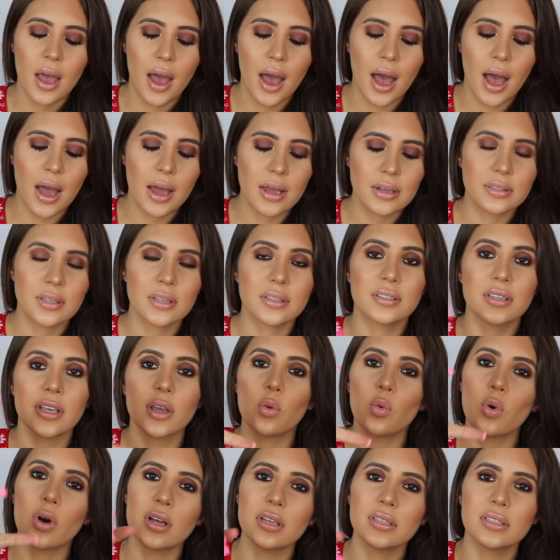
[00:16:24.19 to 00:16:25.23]
and since
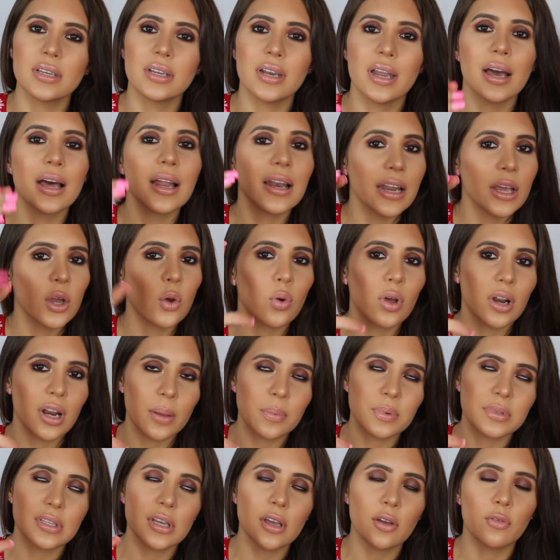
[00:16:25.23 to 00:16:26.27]
it was in a liquid
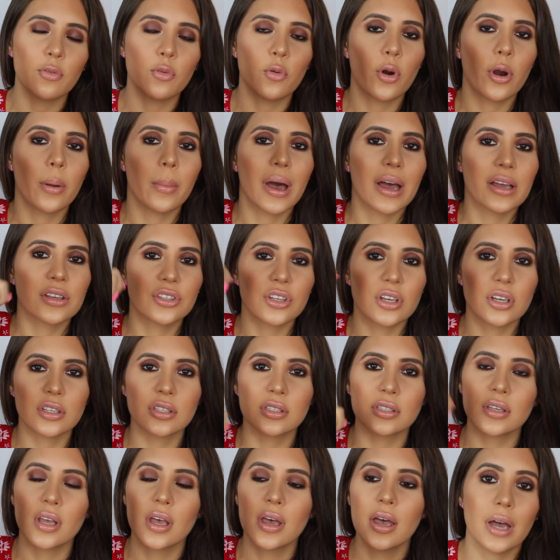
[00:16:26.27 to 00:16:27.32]
lipstick form, I
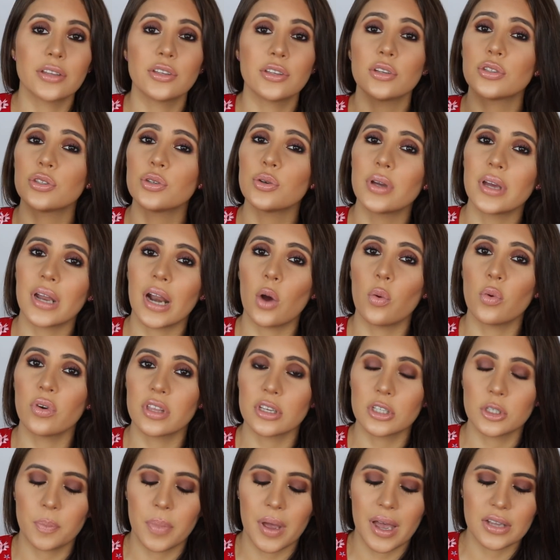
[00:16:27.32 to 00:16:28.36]
just took it out with
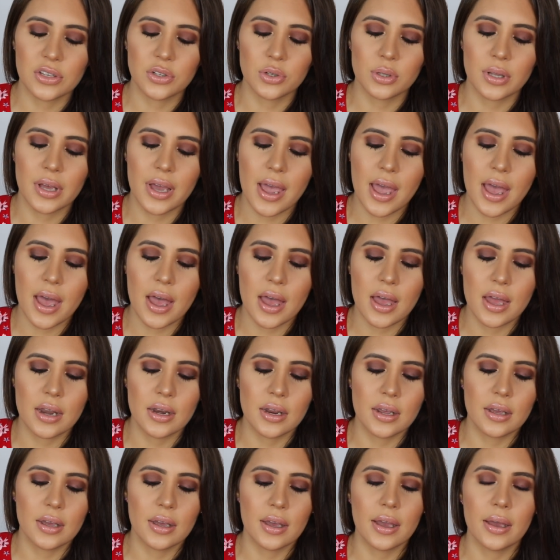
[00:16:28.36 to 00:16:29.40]
a spatula
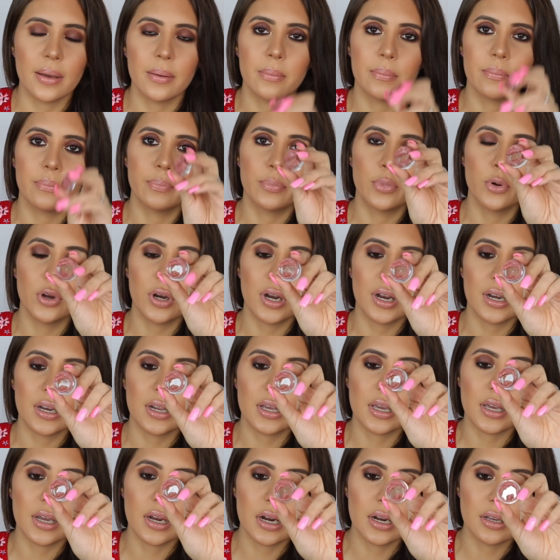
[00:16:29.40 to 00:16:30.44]
and put it
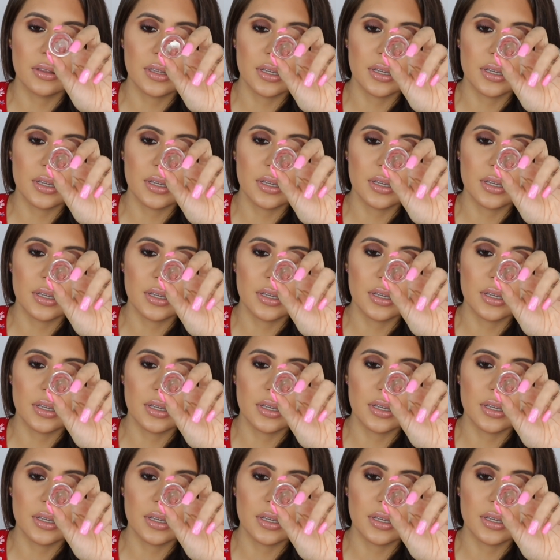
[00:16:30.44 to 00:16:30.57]
here.